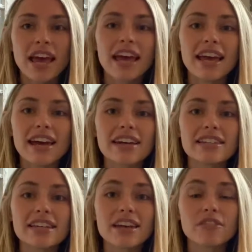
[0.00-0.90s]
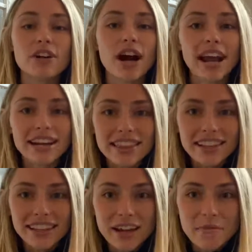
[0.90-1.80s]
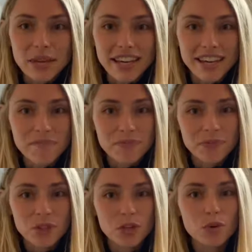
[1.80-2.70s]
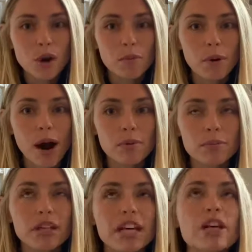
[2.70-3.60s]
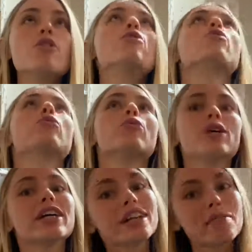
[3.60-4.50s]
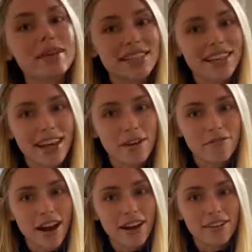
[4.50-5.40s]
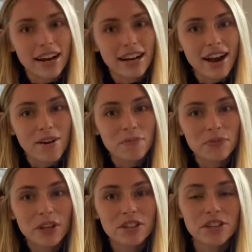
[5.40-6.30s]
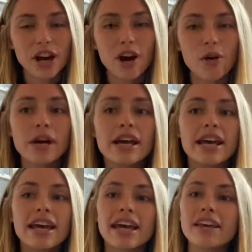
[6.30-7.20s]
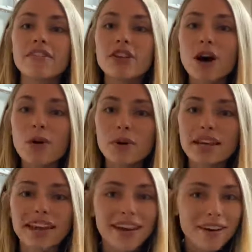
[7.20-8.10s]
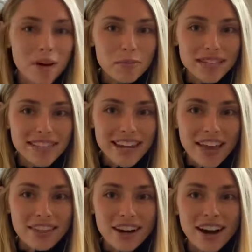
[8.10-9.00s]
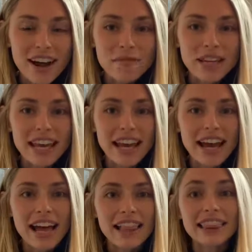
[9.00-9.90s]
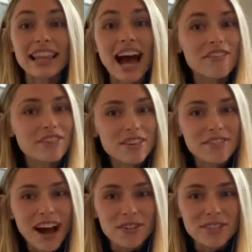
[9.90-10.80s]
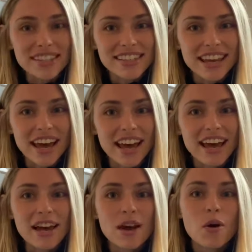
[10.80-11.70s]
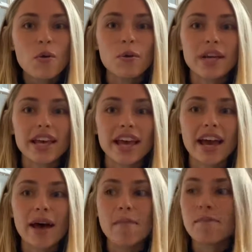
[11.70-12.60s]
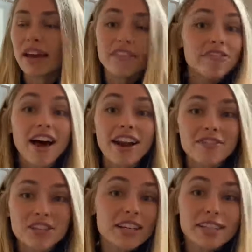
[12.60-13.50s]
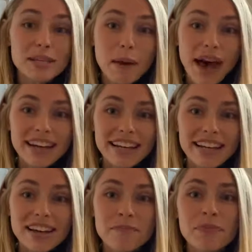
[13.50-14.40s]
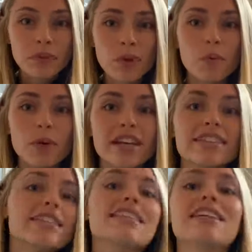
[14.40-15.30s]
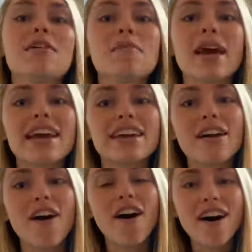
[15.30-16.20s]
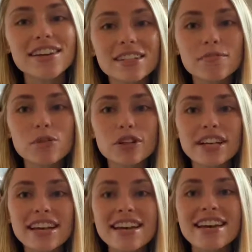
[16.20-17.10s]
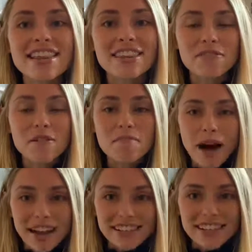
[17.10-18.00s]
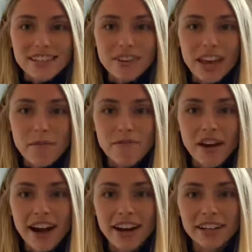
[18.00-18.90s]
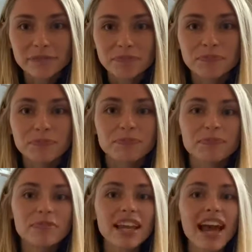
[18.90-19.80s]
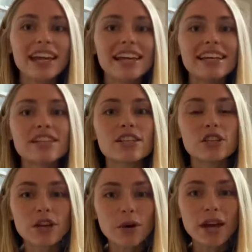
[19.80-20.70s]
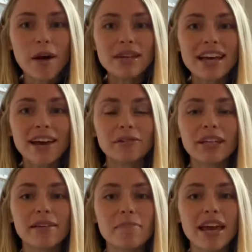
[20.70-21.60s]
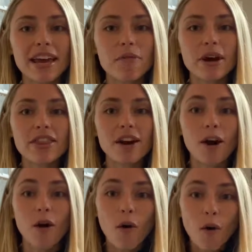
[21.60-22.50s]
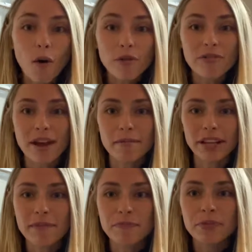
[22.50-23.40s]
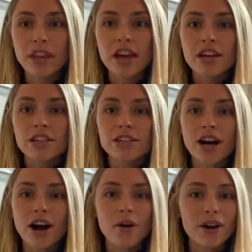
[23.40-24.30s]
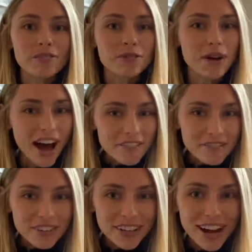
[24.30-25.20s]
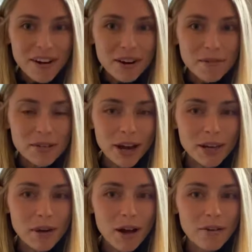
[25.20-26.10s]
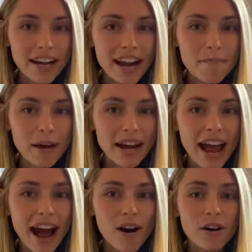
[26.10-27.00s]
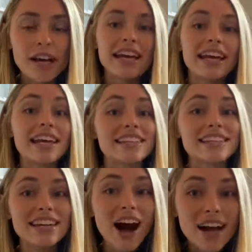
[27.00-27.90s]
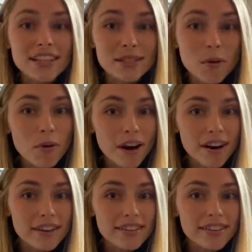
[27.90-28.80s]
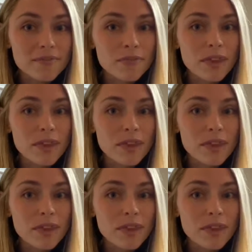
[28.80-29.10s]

And if you're anything like me, you are probably really missing campfire right now. So even though we can't all be together and we can't laugh at the fountain skit, we can't make fun of JCPenney, we can still make an awesome treat that reminds us of campfire and is so yummy, and we can make it with our whole family. So if you haven't figured out what I'm talking about right by now, it's not s'mores.